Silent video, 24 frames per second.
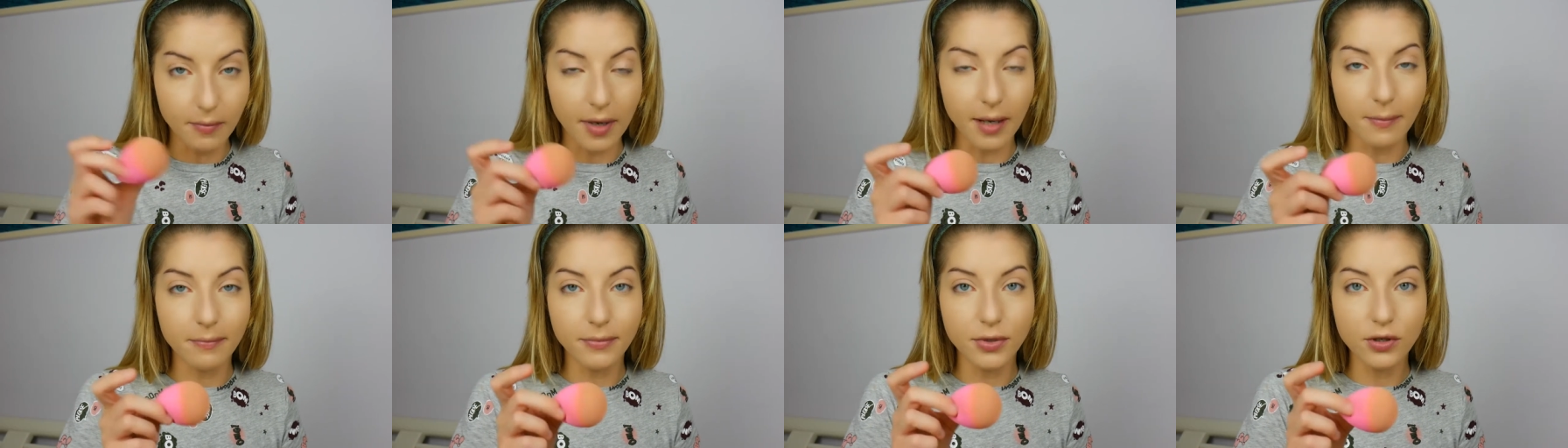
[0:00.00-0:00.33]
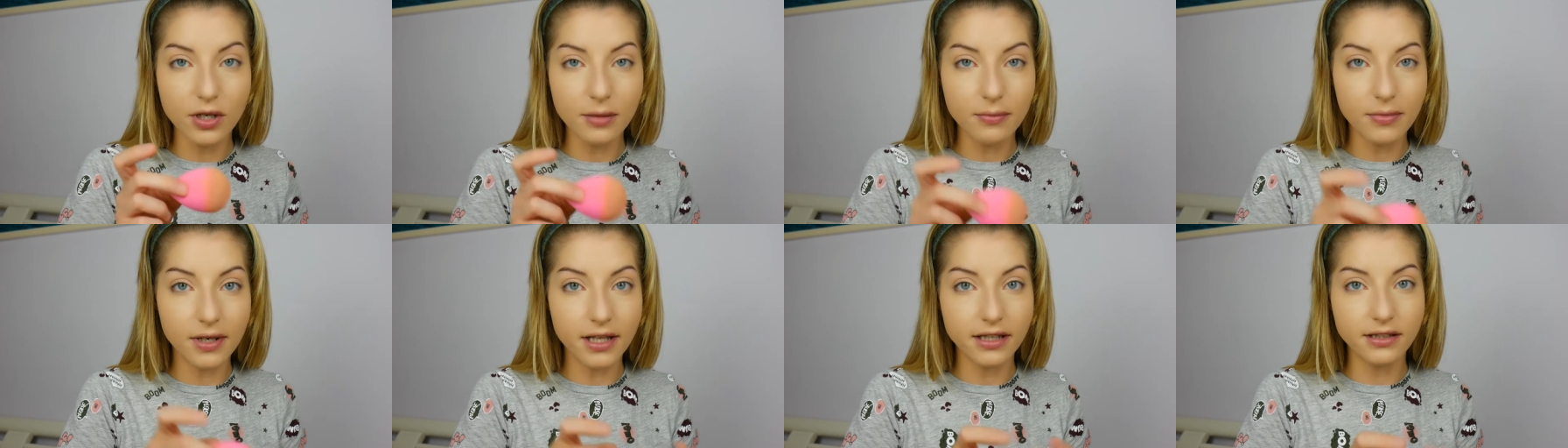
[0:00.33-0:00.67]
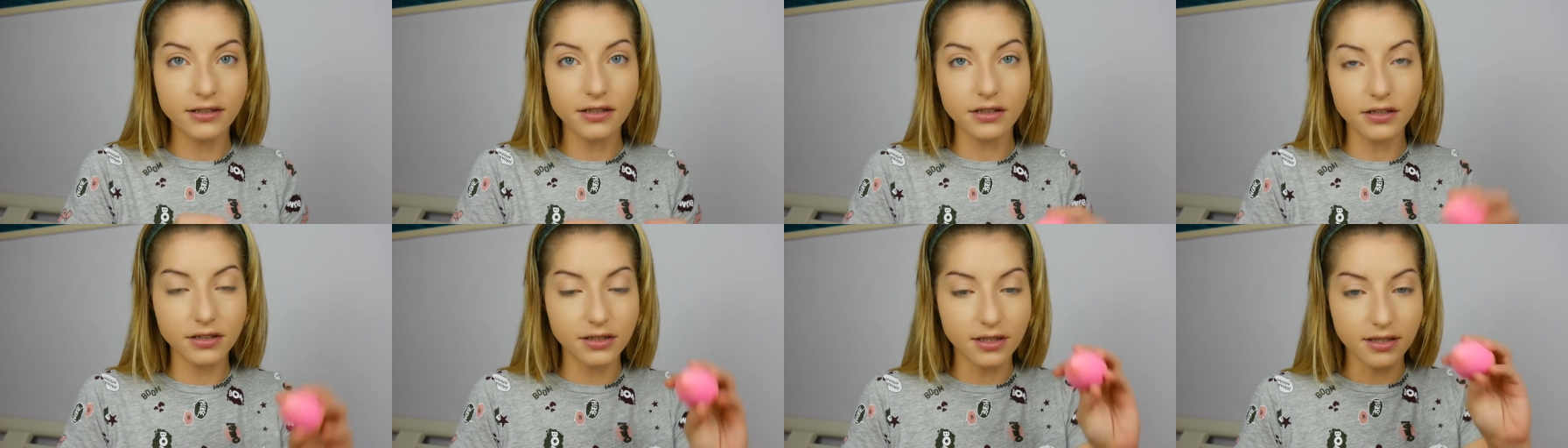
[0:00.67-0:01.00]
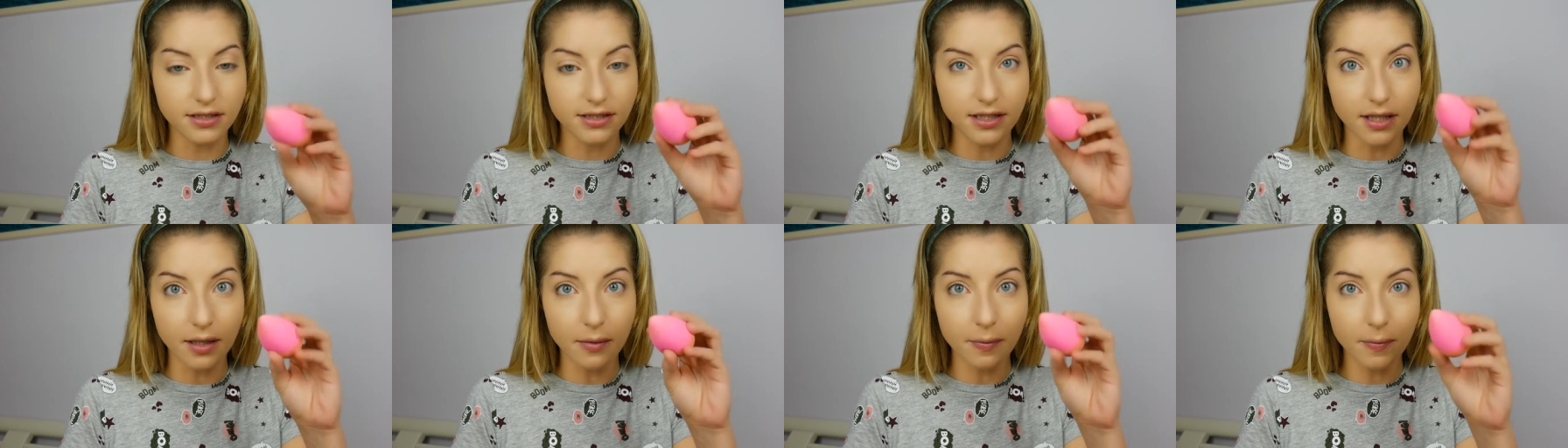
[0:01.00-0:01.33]
my beauty blender, the
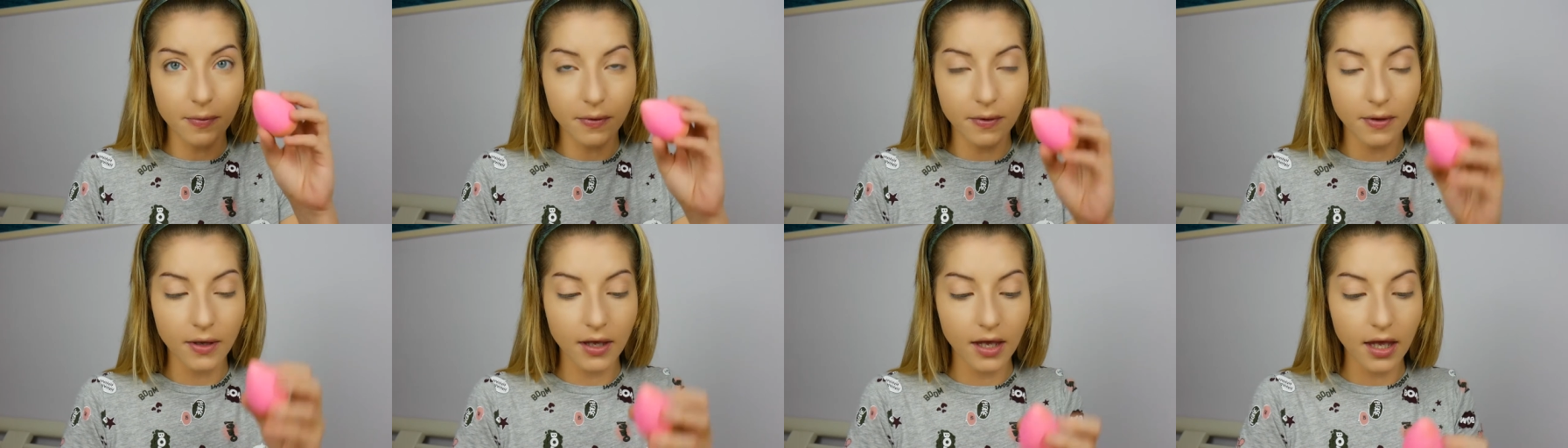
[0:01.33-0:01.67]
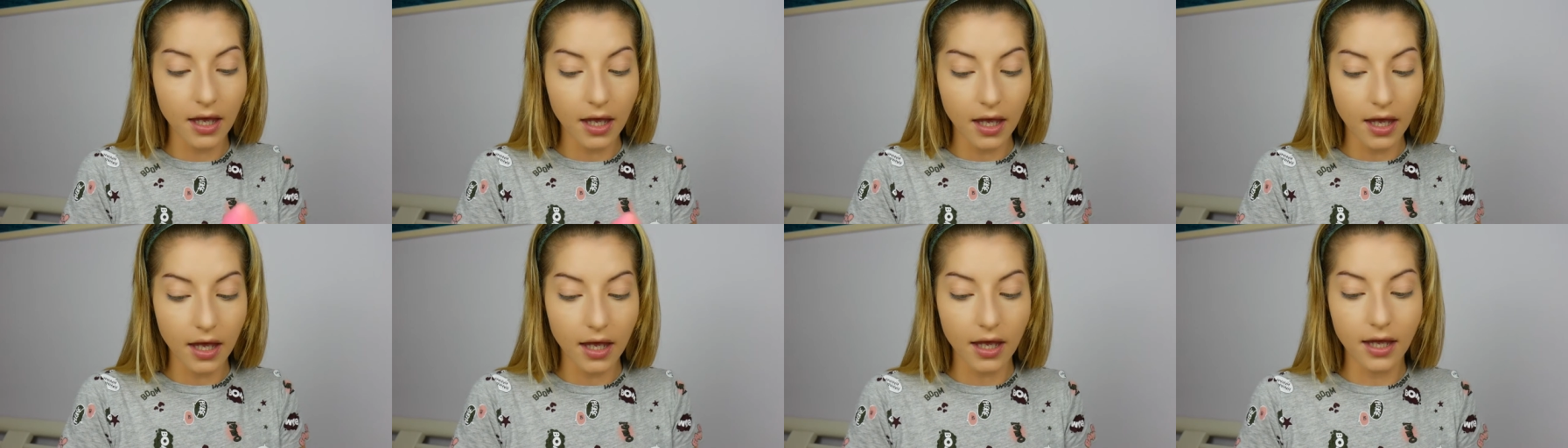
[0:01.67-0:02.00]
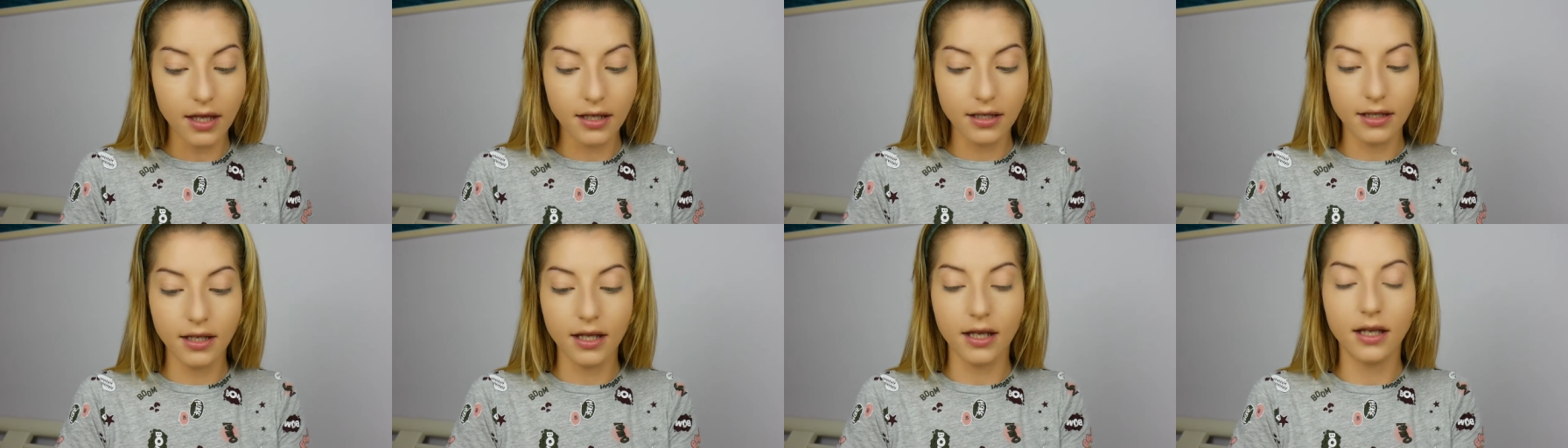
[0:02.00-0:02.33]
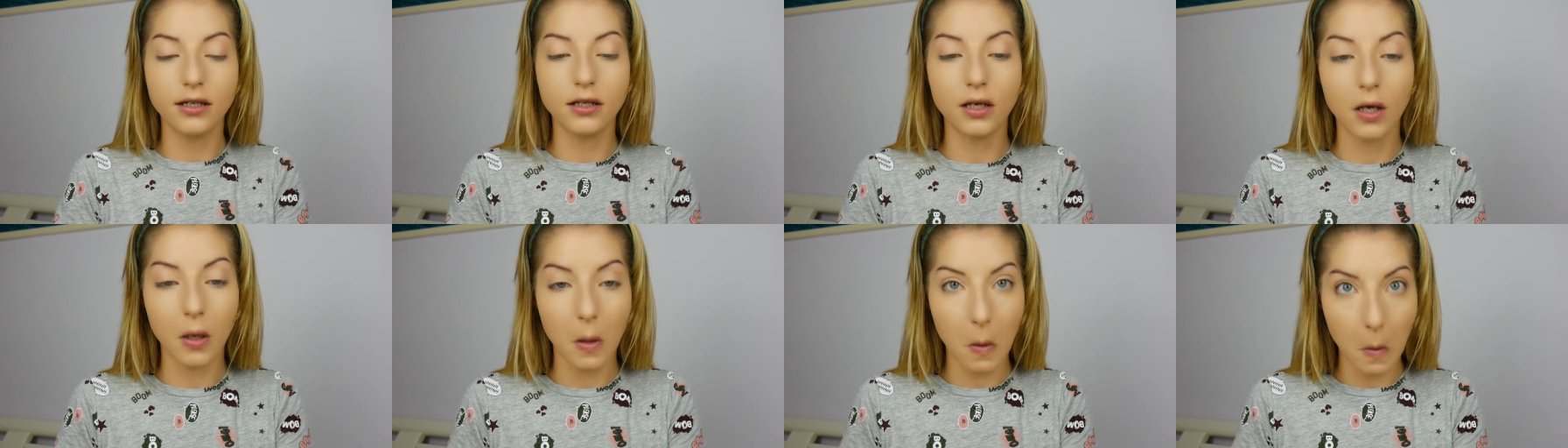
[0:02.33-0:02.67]
tip, and
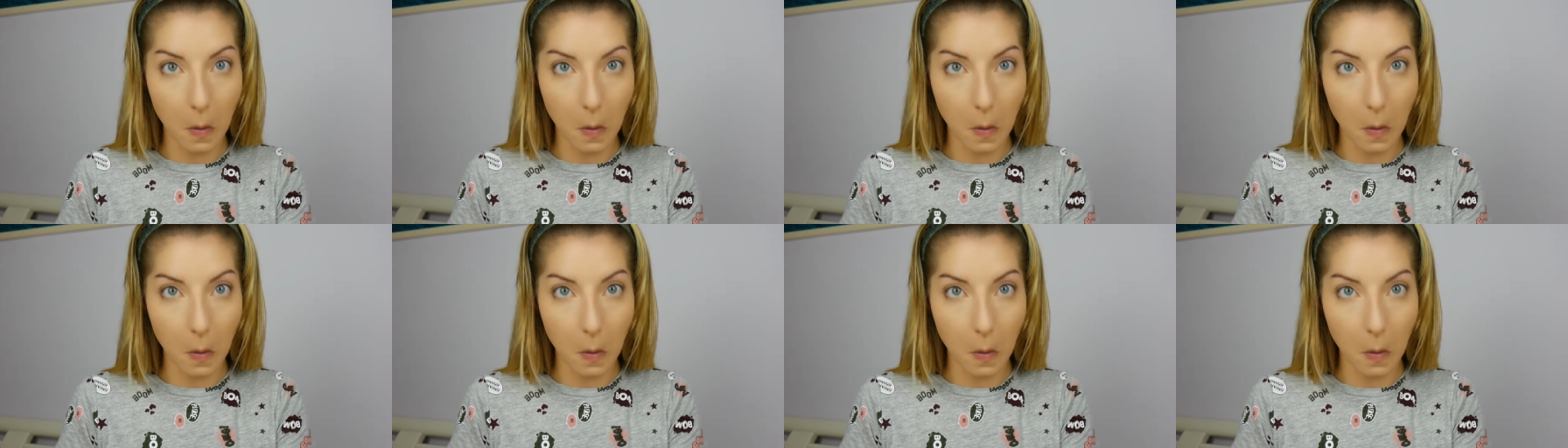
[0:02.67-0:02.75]
then